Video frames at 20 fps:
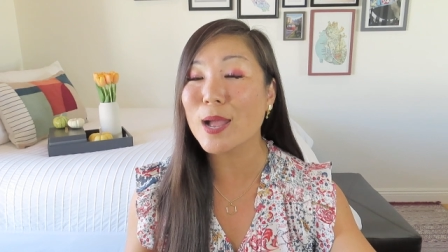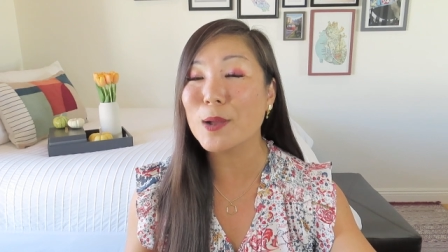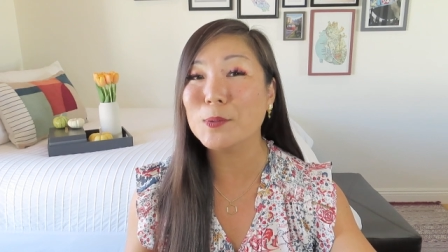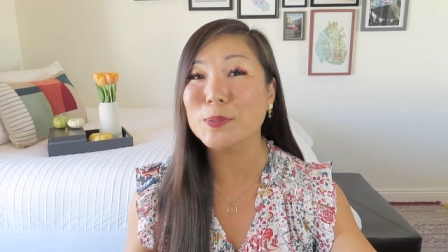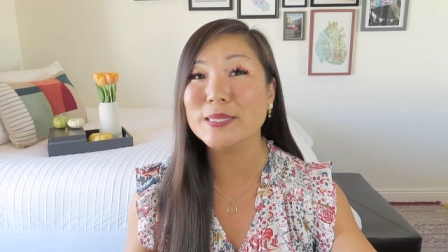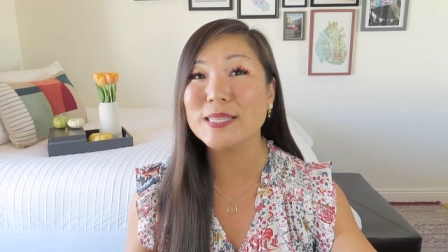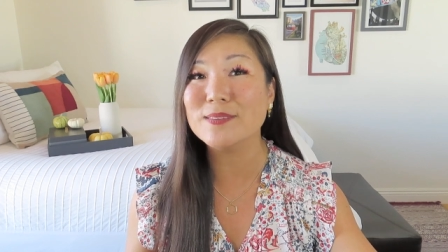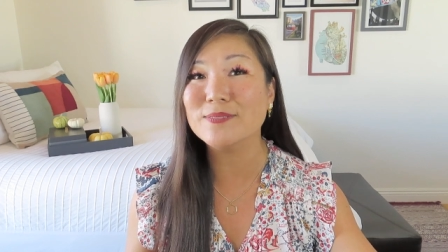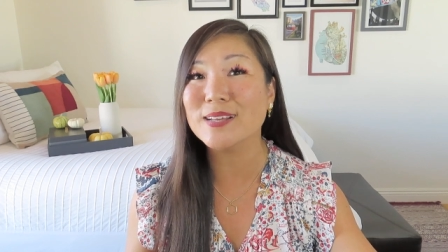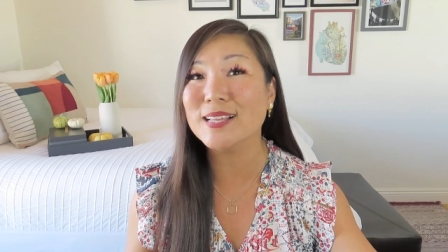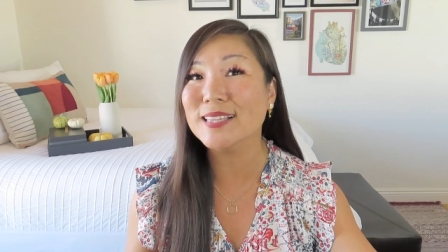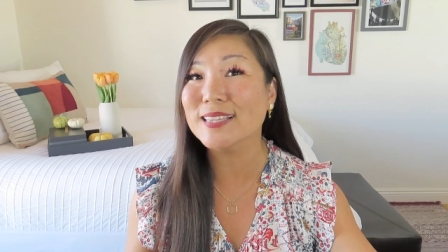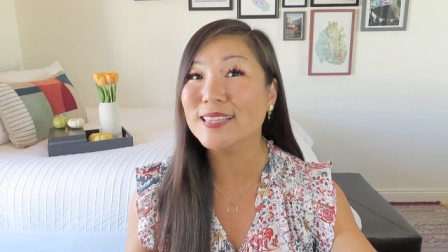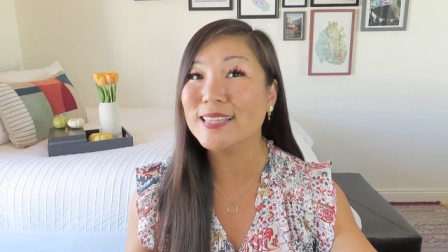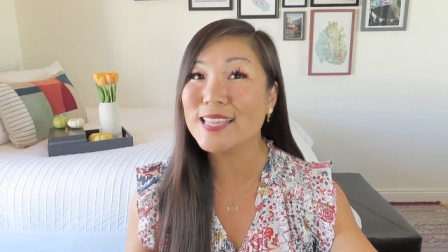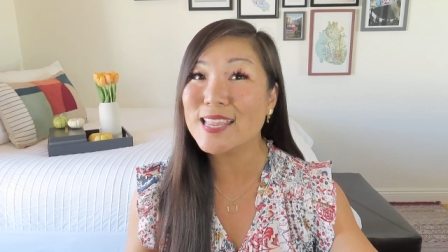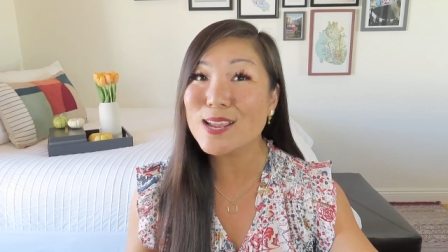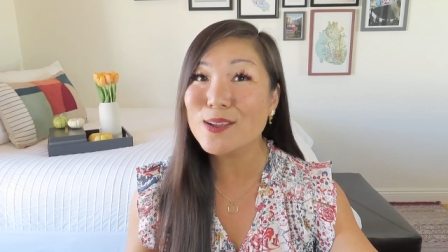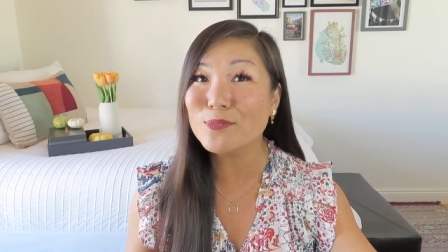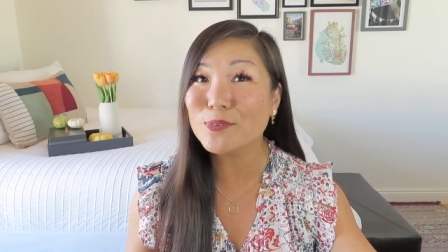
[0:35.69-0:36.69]
I will leave a
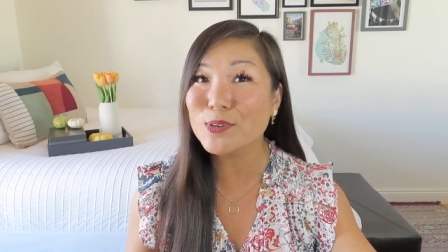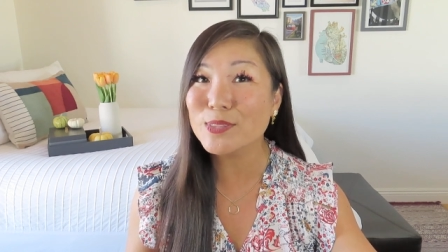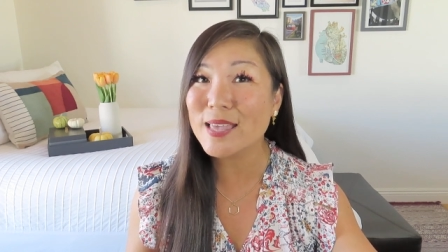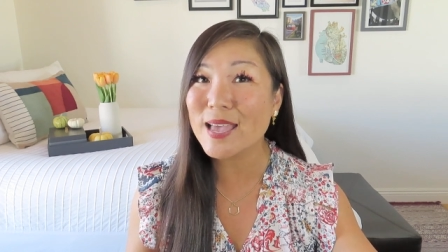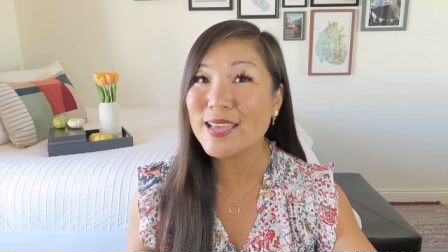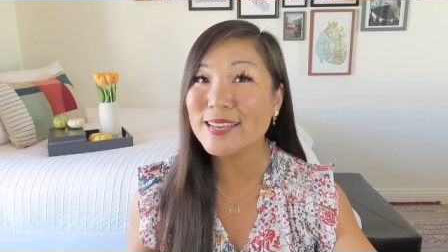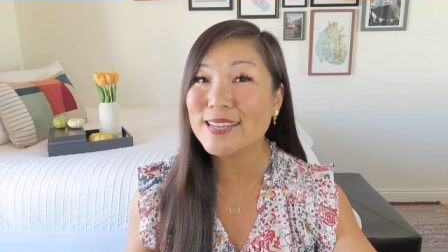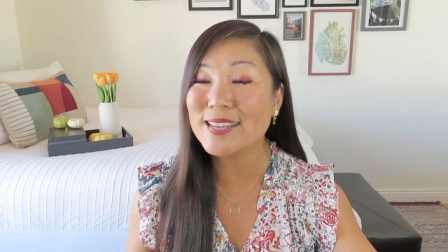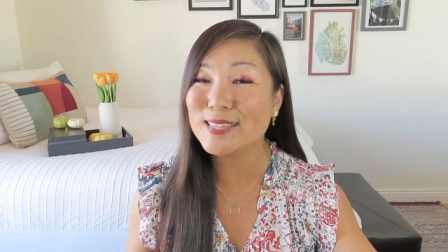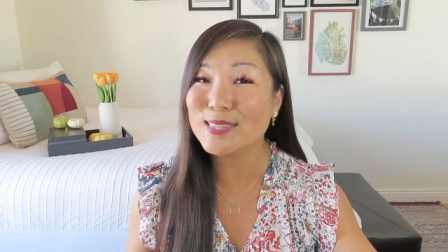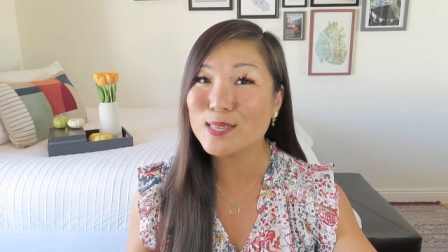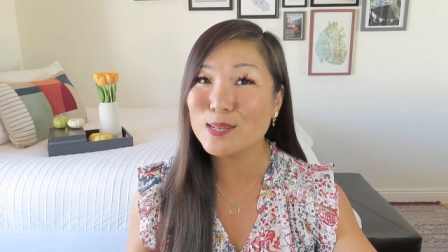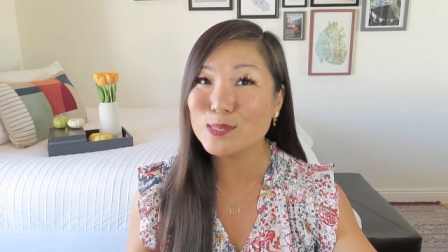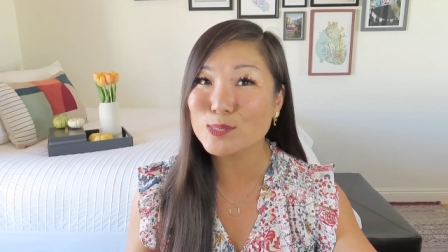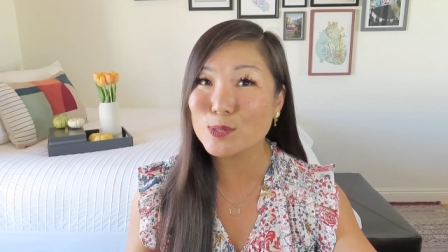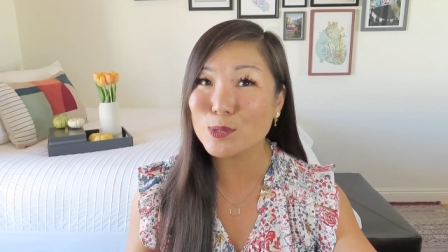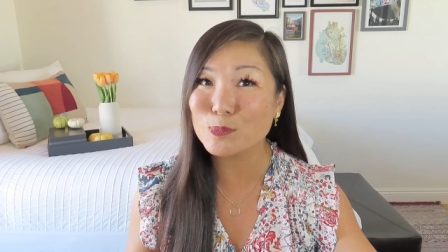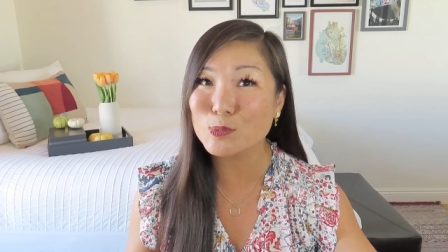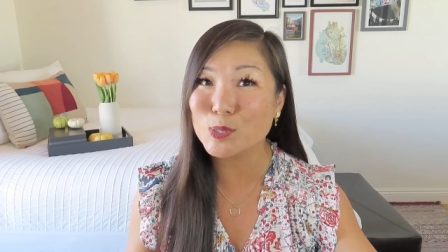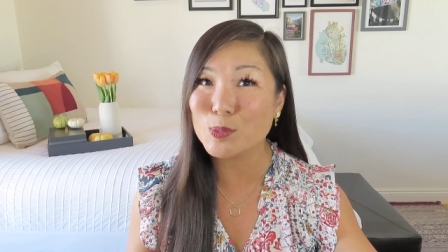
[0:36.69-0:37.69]
link for that in the
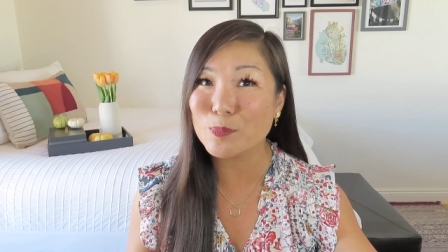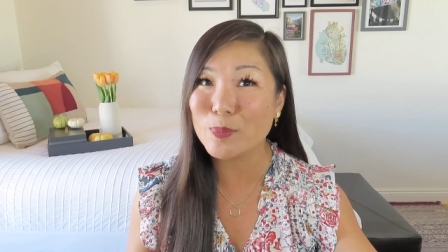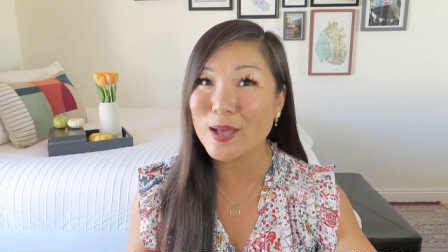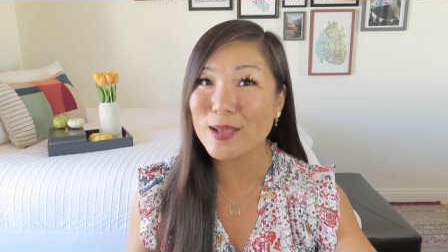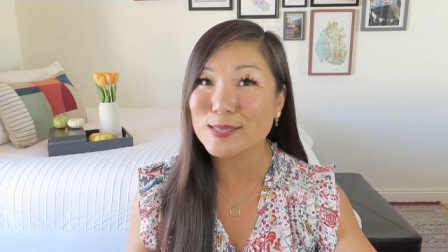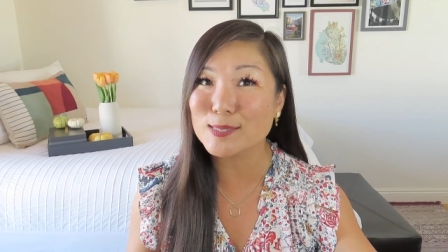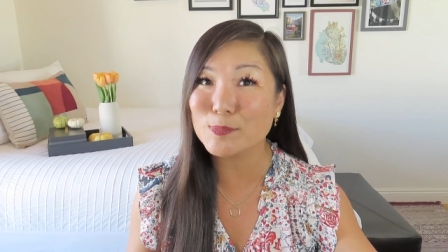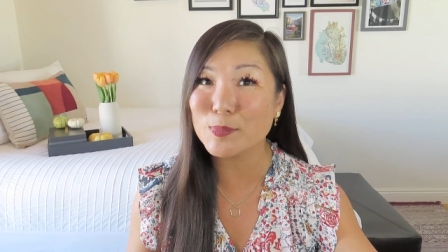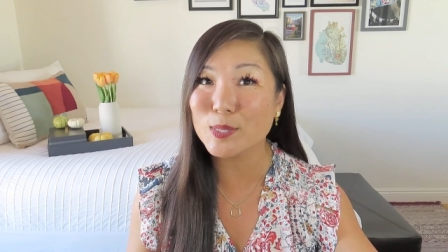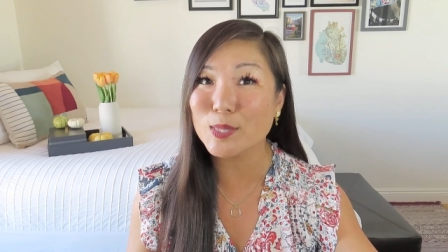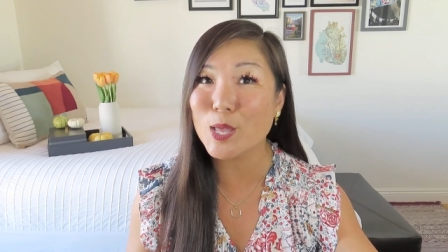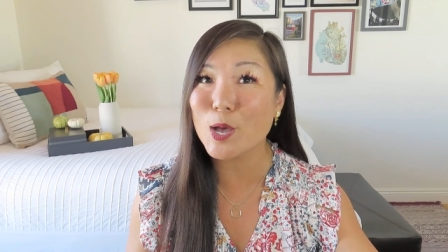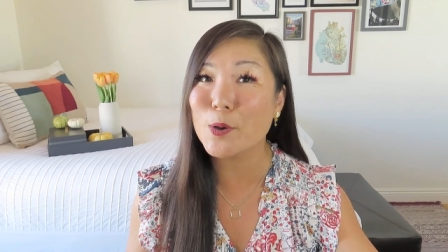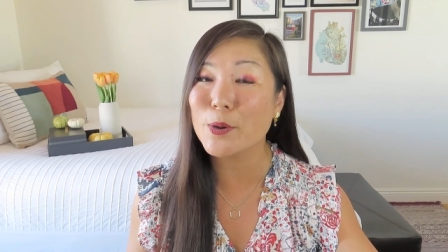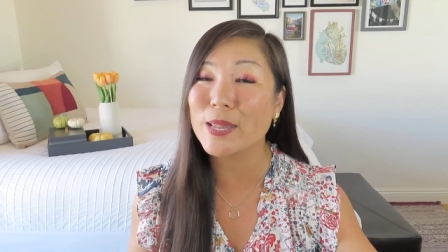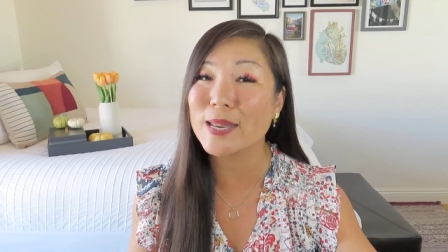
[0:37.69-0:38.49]
description box below.